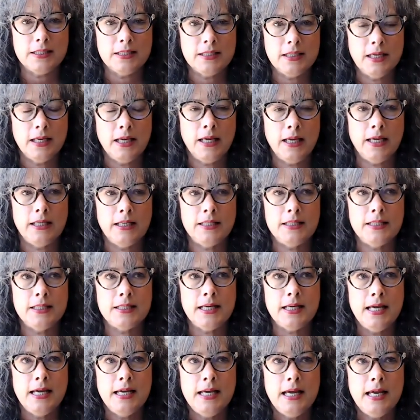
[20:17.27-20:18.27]
And
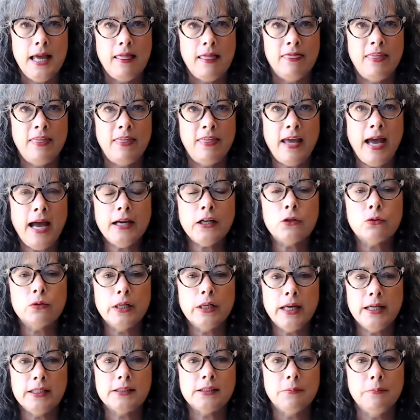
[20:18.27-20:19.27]
that
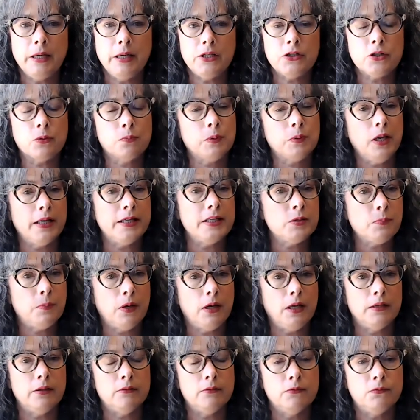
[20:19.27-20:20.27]
creates a major blind
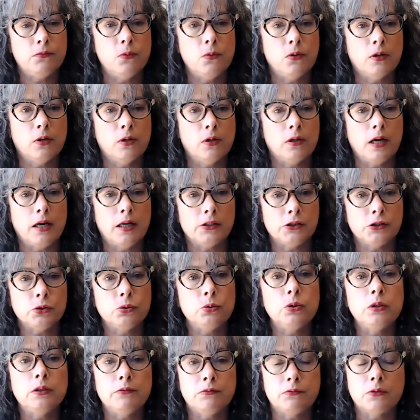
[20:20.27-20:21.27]
spot for our
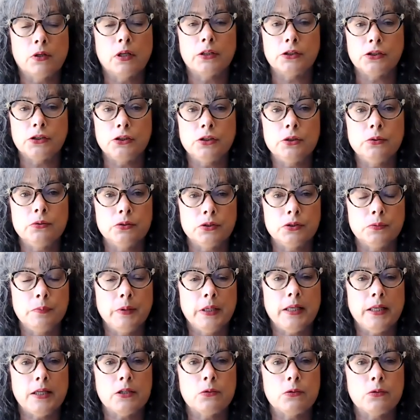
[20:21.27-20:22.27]
school and for our students,
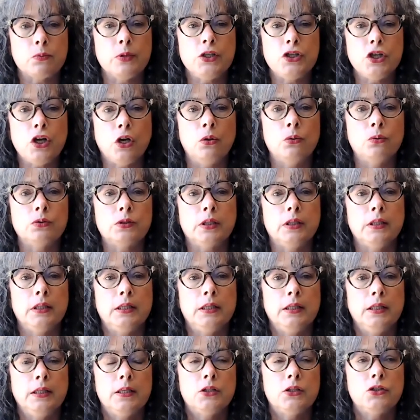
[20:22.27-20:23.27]
because we don't
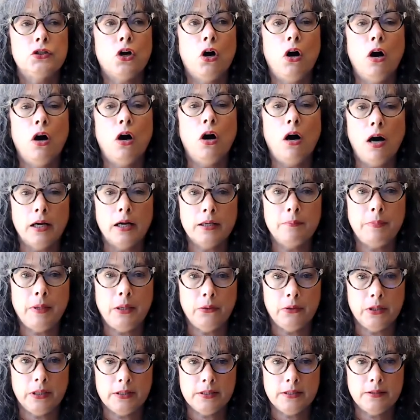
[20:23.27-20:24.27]
talk
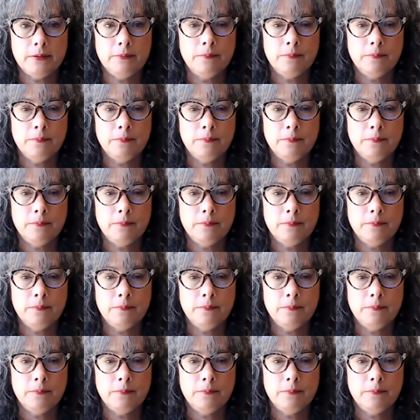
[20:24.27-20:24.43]
about it.